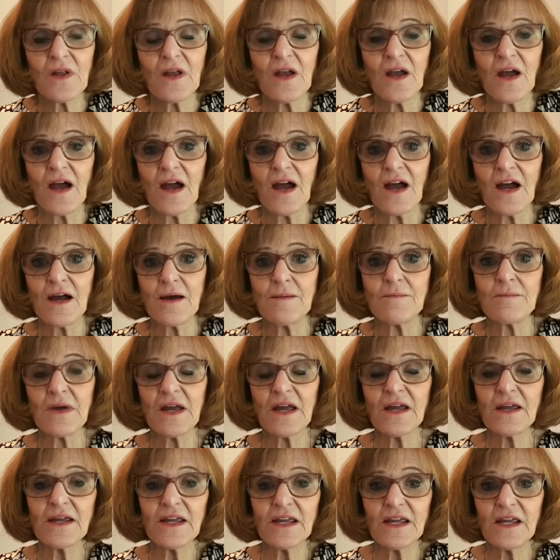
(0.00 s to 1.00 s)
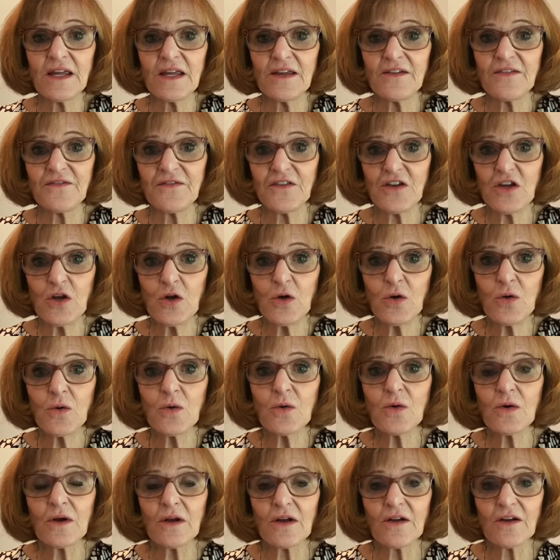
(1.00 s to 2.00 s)
Um, if
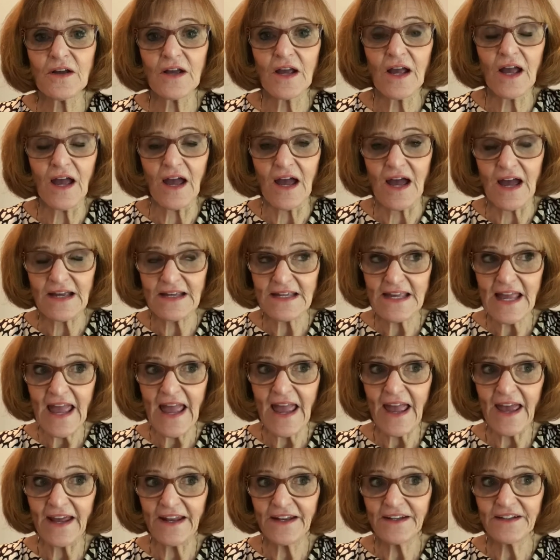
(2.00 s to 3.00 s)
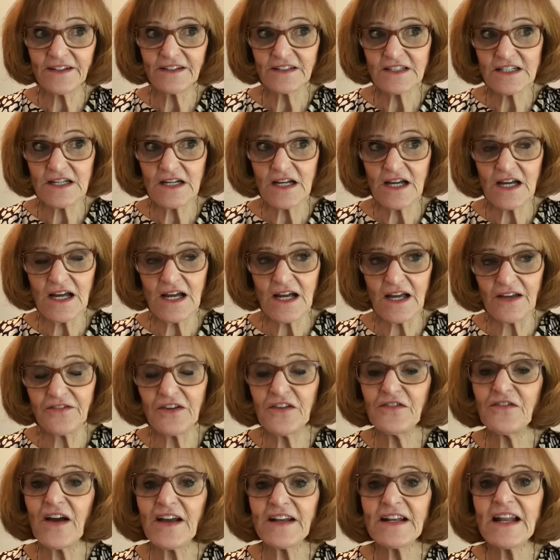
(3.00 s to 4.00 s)
you uh, can't, uh, if
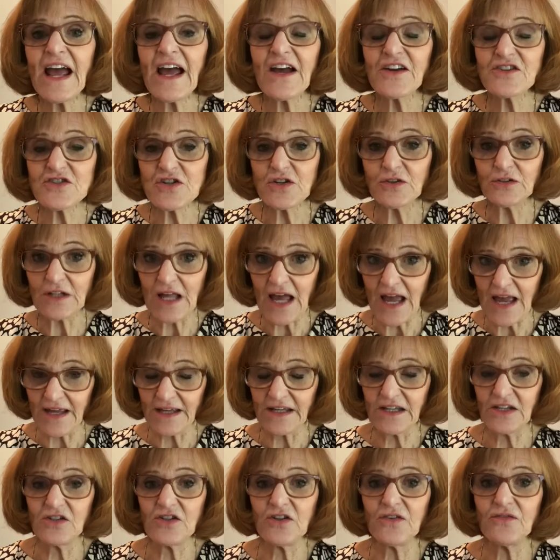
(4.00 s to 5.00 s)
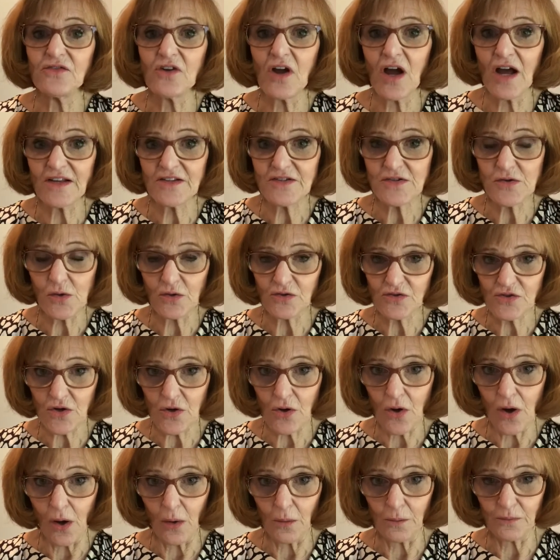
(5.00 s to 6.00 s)
you find a house you like and you've not sold your
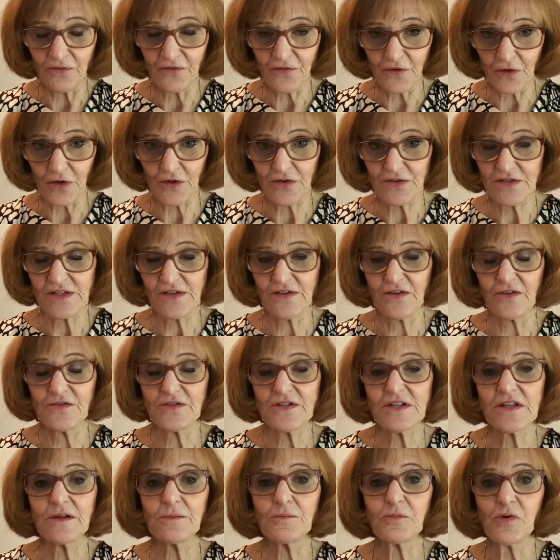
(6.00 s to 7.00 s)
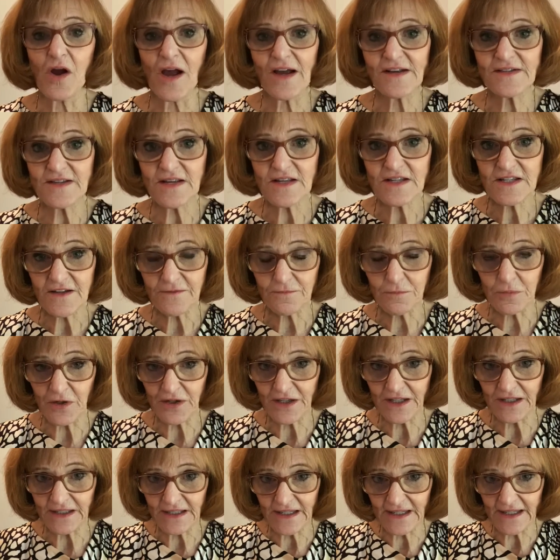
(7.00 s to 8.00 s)
home first, there's the process of
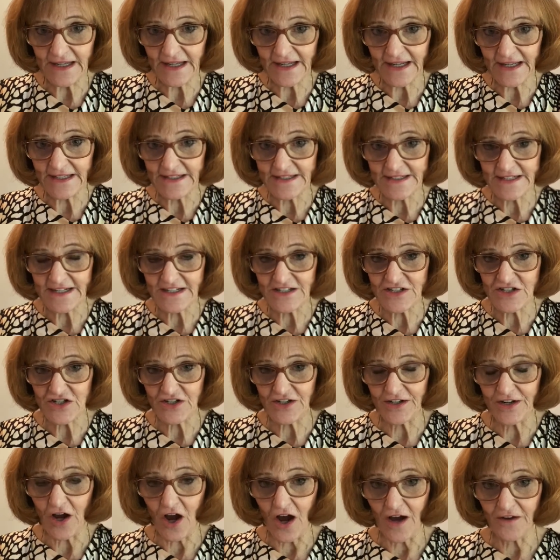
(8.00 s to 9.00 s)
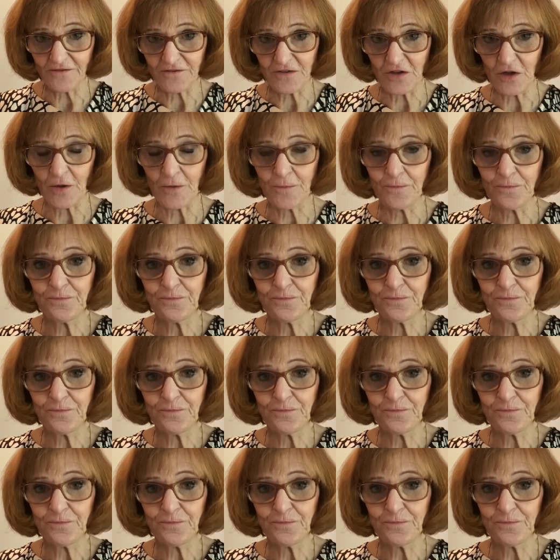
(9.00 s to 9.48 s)
putting in a contingent offer.